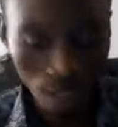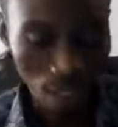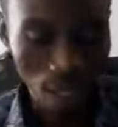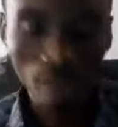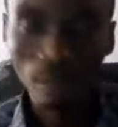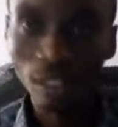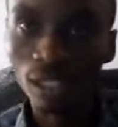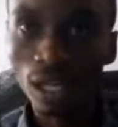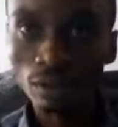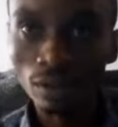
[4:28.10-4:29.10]
and I add my
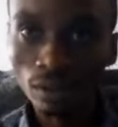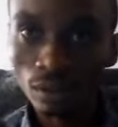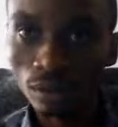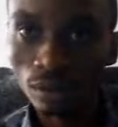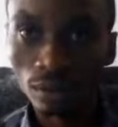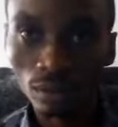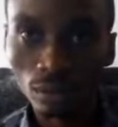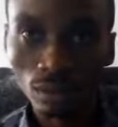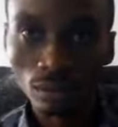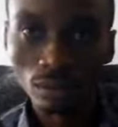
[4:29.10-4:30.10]
7th.
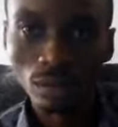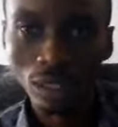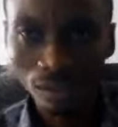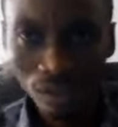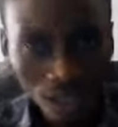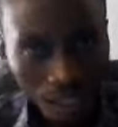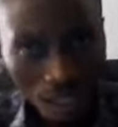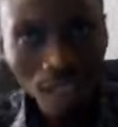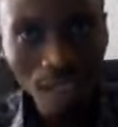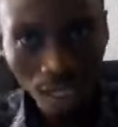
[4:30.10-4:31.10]
Can you hear
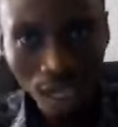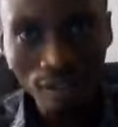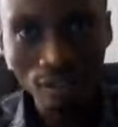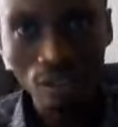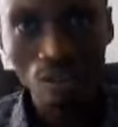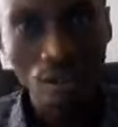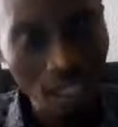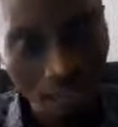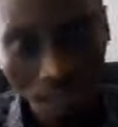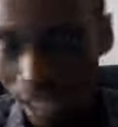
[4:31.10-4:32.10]
that? It's heavy. So
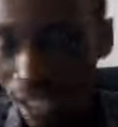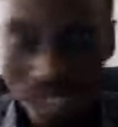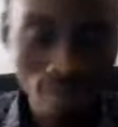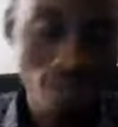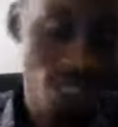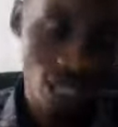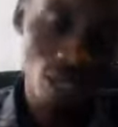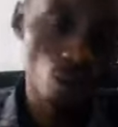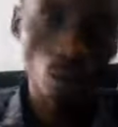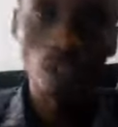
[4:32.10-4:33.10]
that's
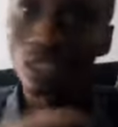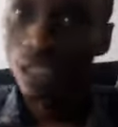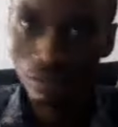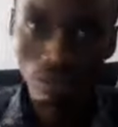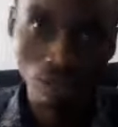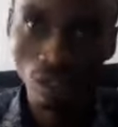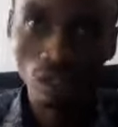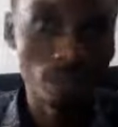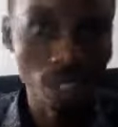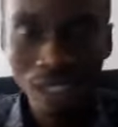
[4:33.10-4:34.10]
basically what 7
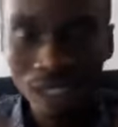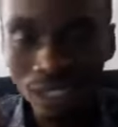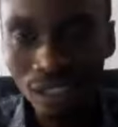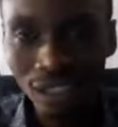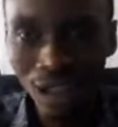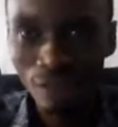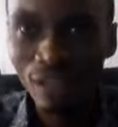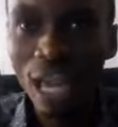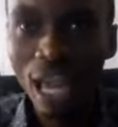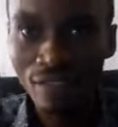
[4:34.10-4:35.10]
does. It makes it sound
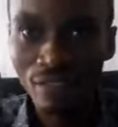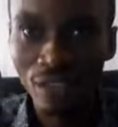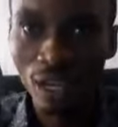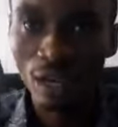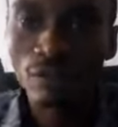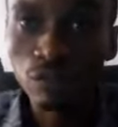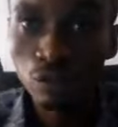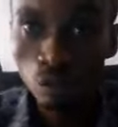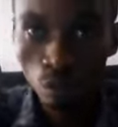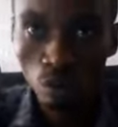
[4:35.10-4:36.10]
heavier and
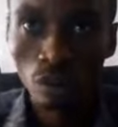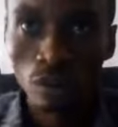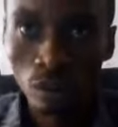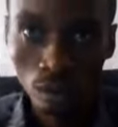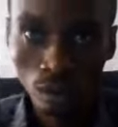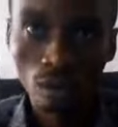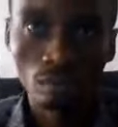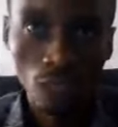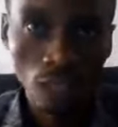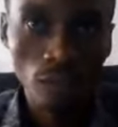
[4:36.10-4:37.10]
full,
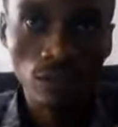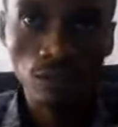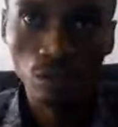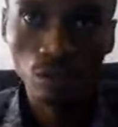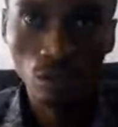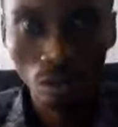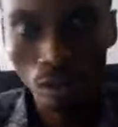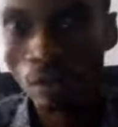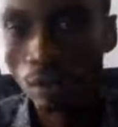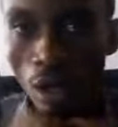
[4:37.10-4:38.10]
made it full.
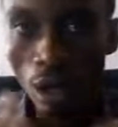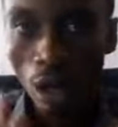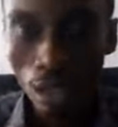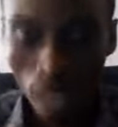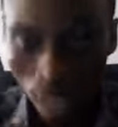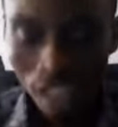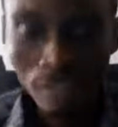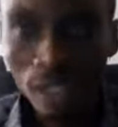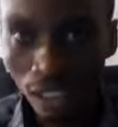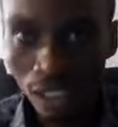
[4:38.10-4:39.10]
So now let's
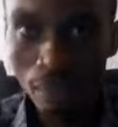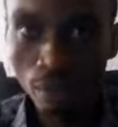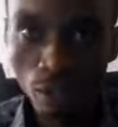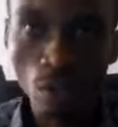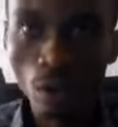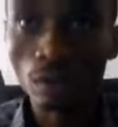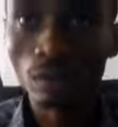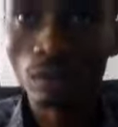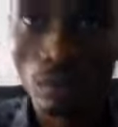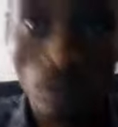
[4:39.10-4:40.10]
play the same song
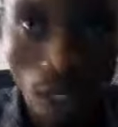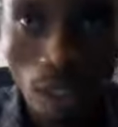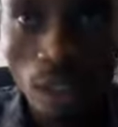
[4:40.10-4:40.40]
with